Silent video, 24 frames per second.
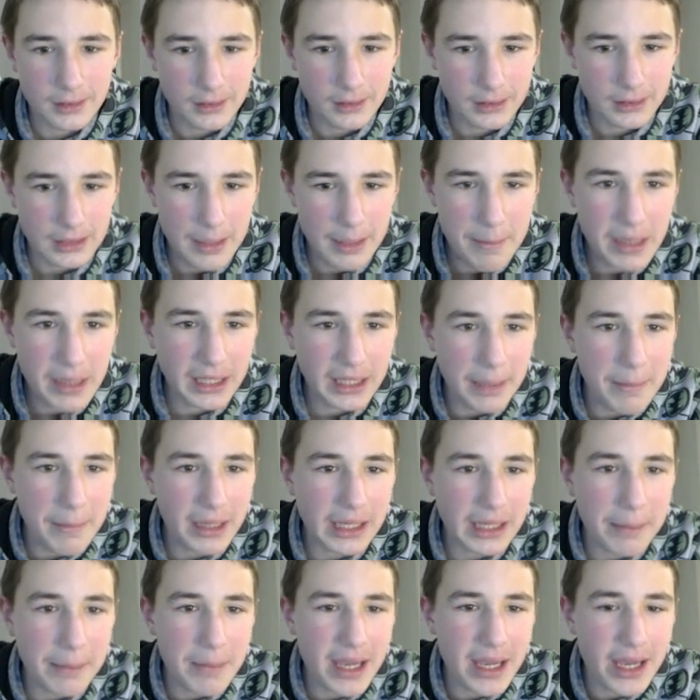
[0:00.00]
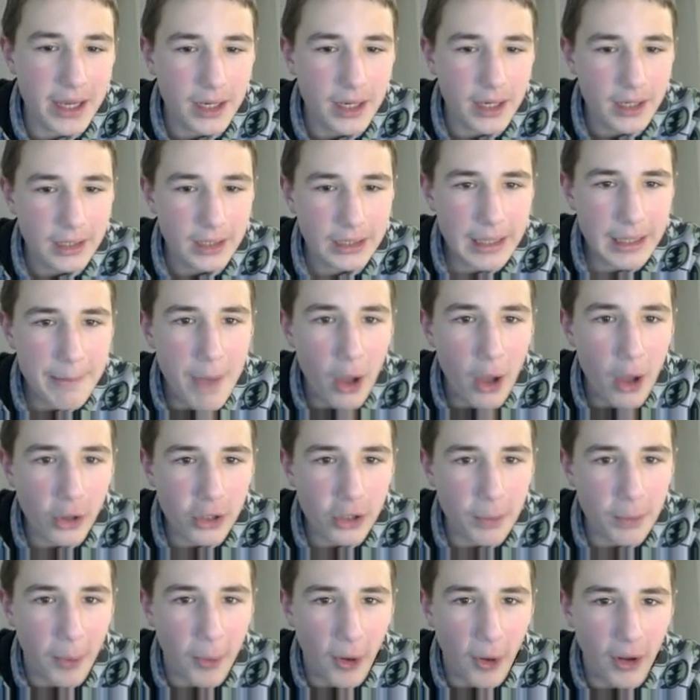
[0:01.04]
Give me! Give me all
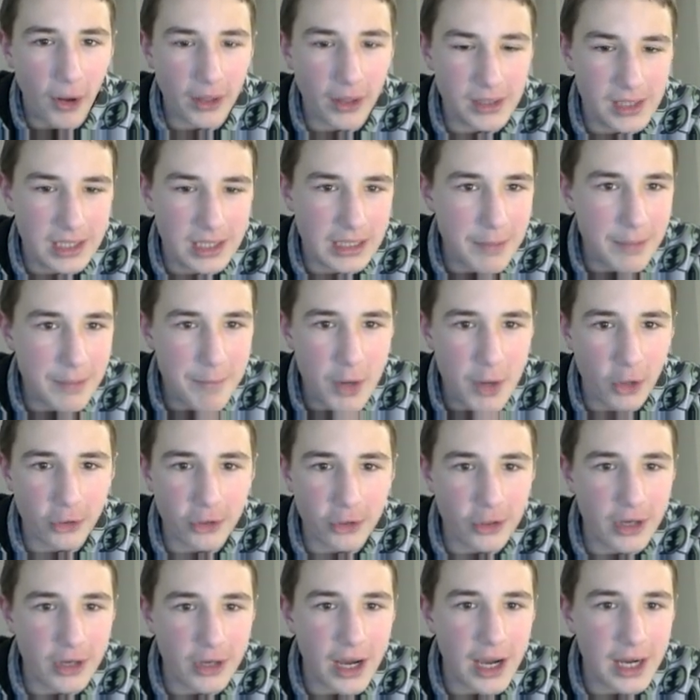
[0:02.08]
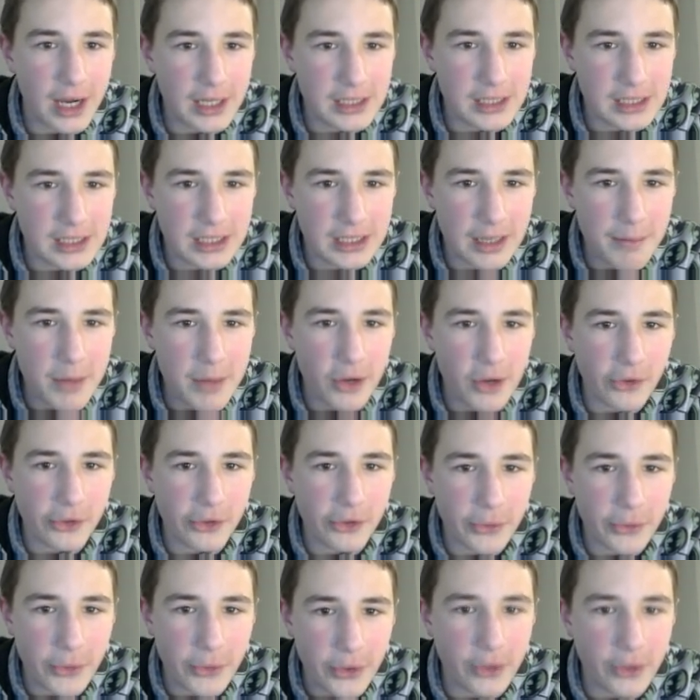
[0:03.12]
your pawns! Give me all your knights! Give me all your
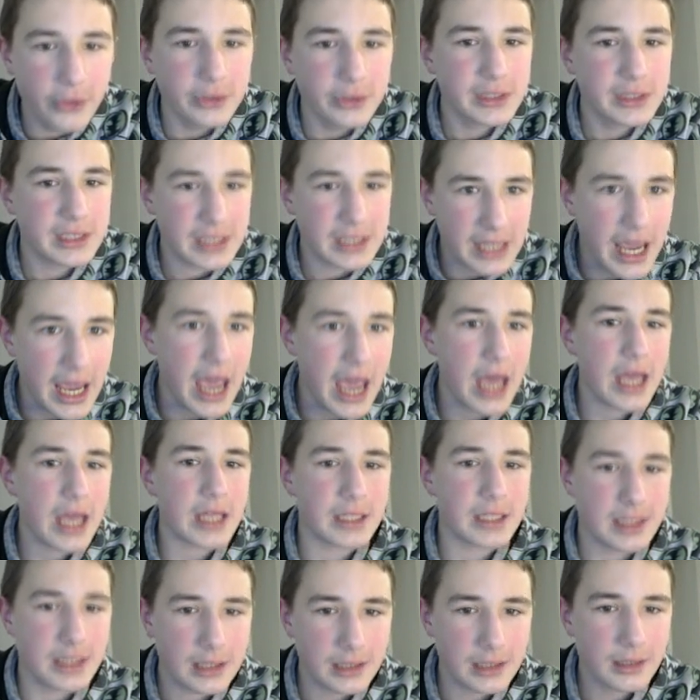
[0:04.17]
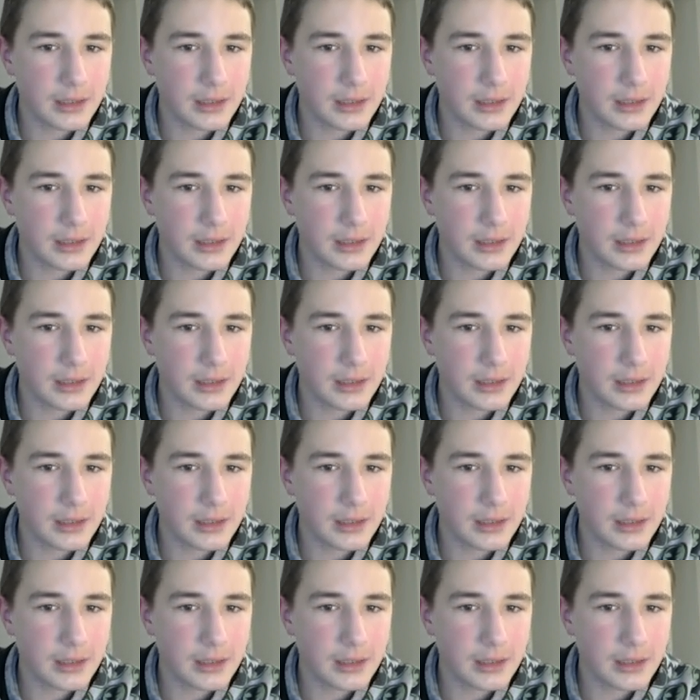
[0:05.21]
rooks! Yes!